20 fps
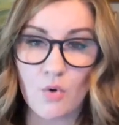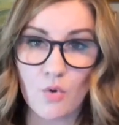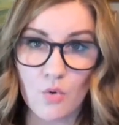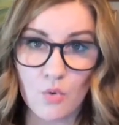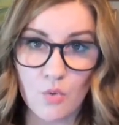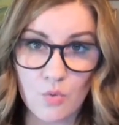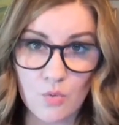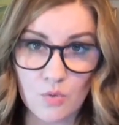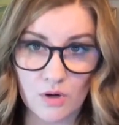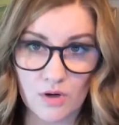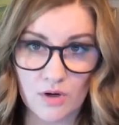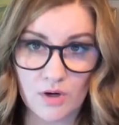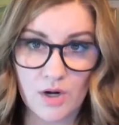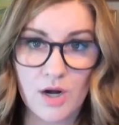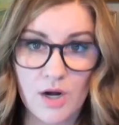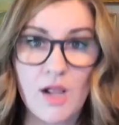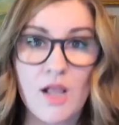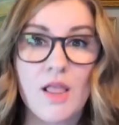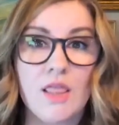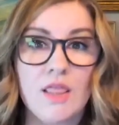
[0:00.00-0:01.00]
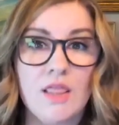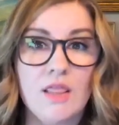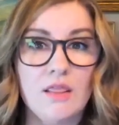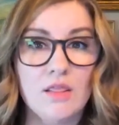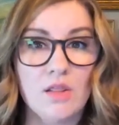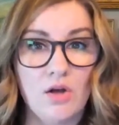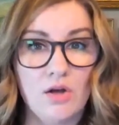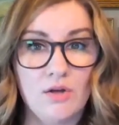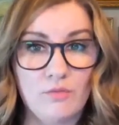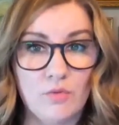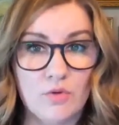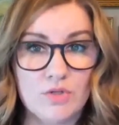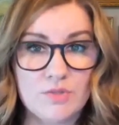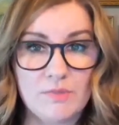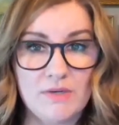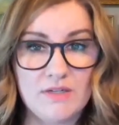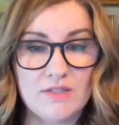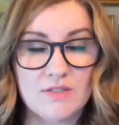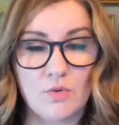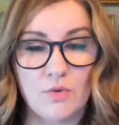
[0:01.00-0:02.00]
Or law
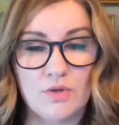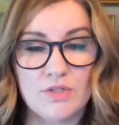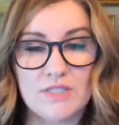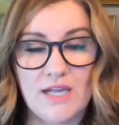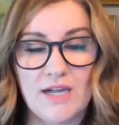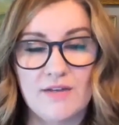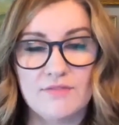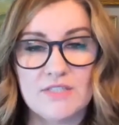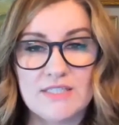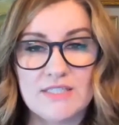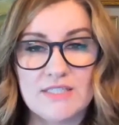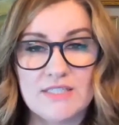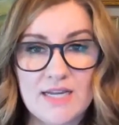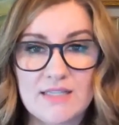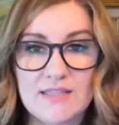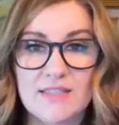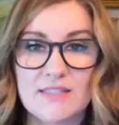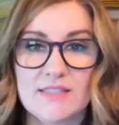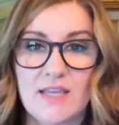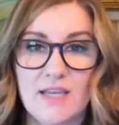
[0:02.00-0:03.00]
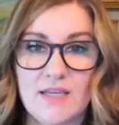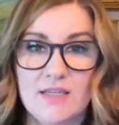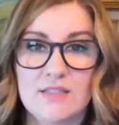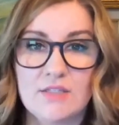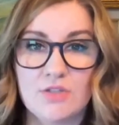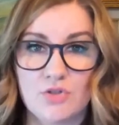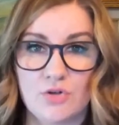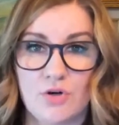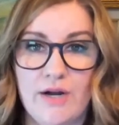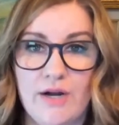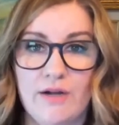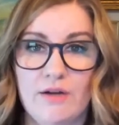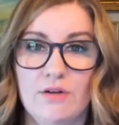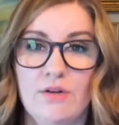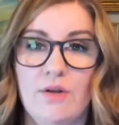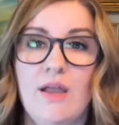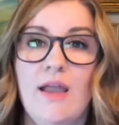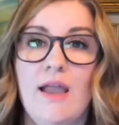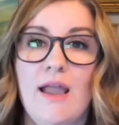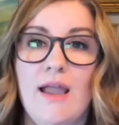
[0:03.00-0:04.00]
enforcement is going to have to take this case to
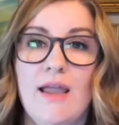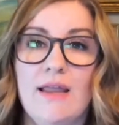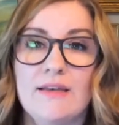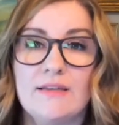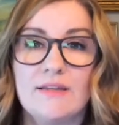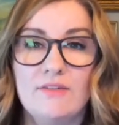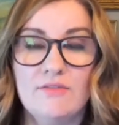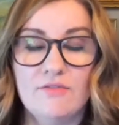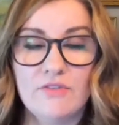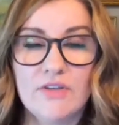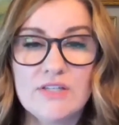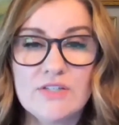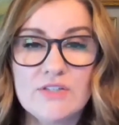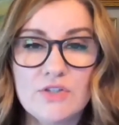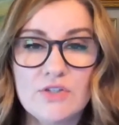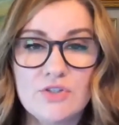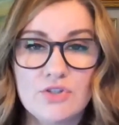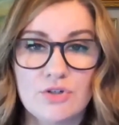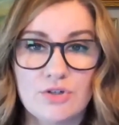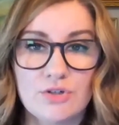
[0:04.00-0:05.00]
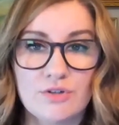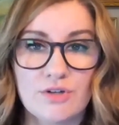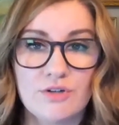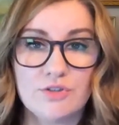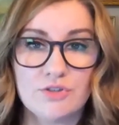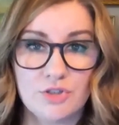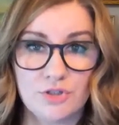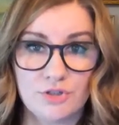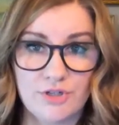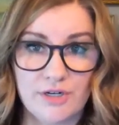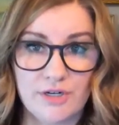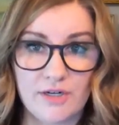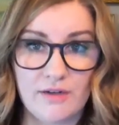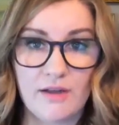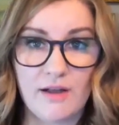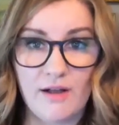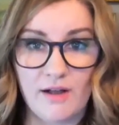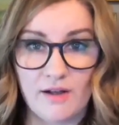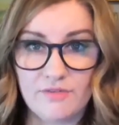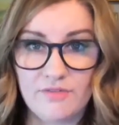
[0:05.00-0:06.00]
trial and convince a
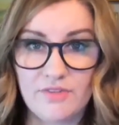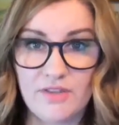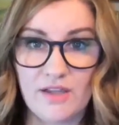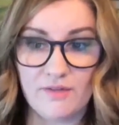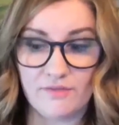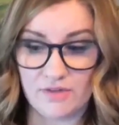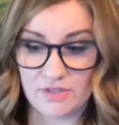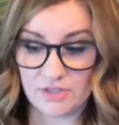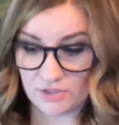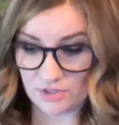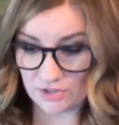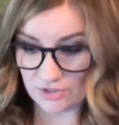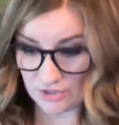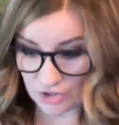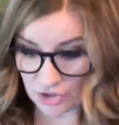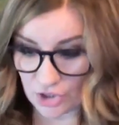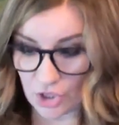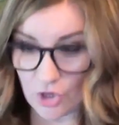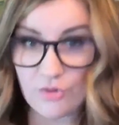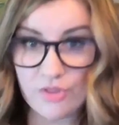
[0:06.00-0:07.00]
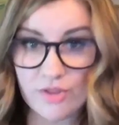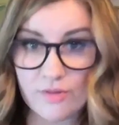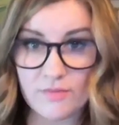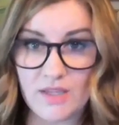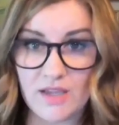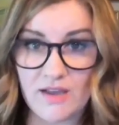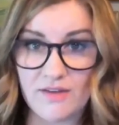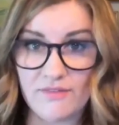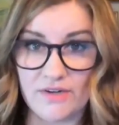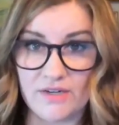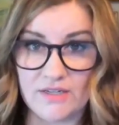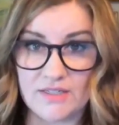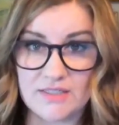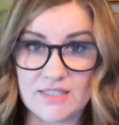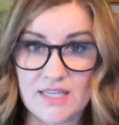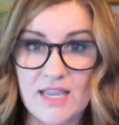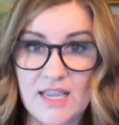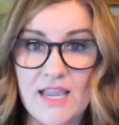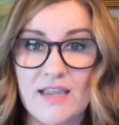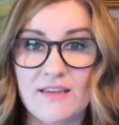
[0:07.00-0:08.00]
jury of the evidence, show them the evidence,
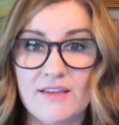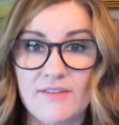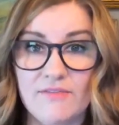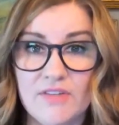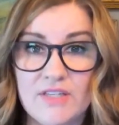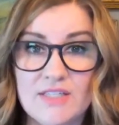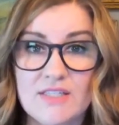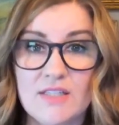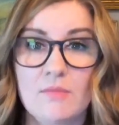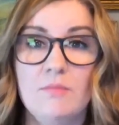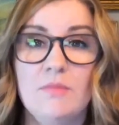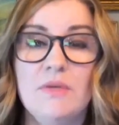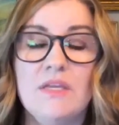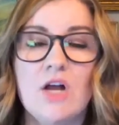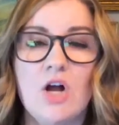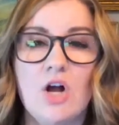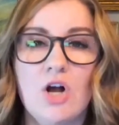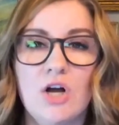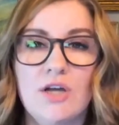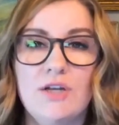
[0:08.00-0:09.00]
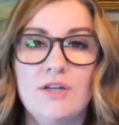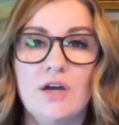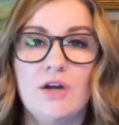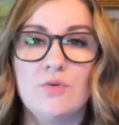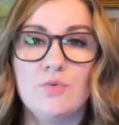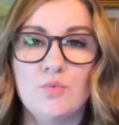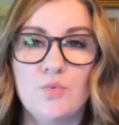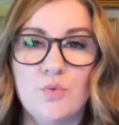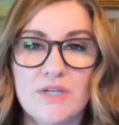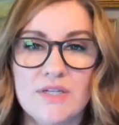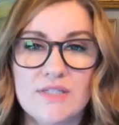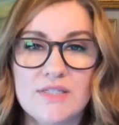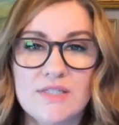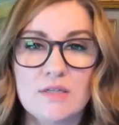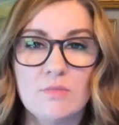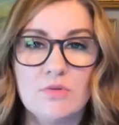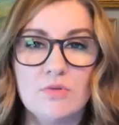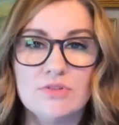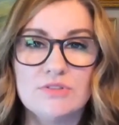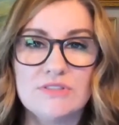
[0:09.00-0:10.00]
and convince them beyond a
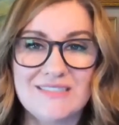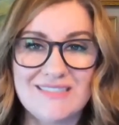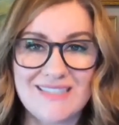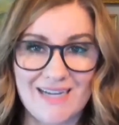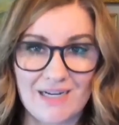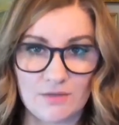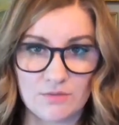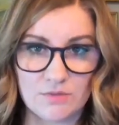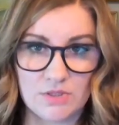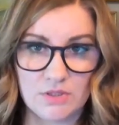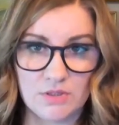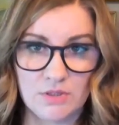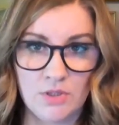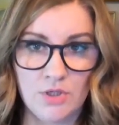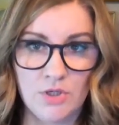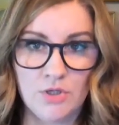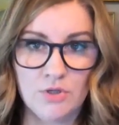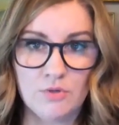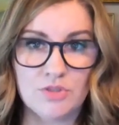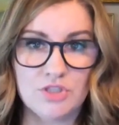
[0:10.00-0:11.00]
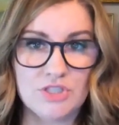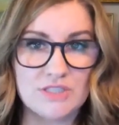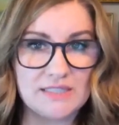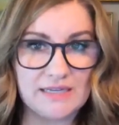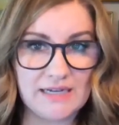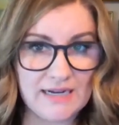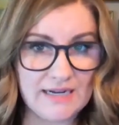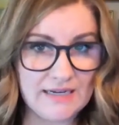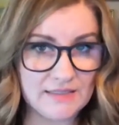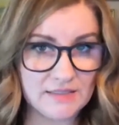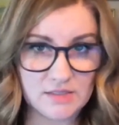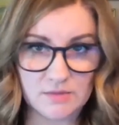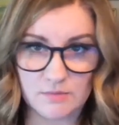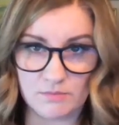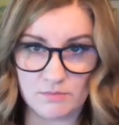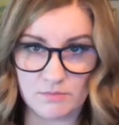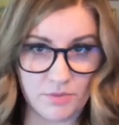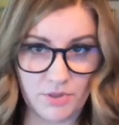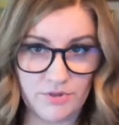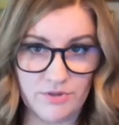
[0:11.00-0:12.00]
reasonable doubt, which is the highest
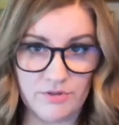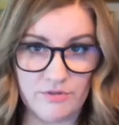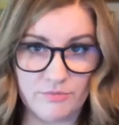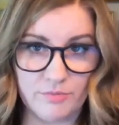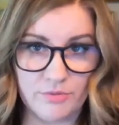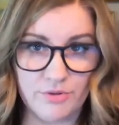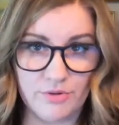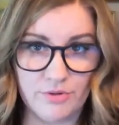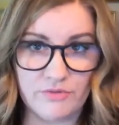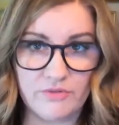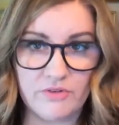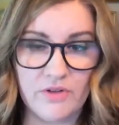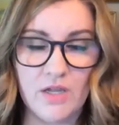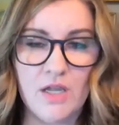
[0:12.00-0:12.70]
burden of proof.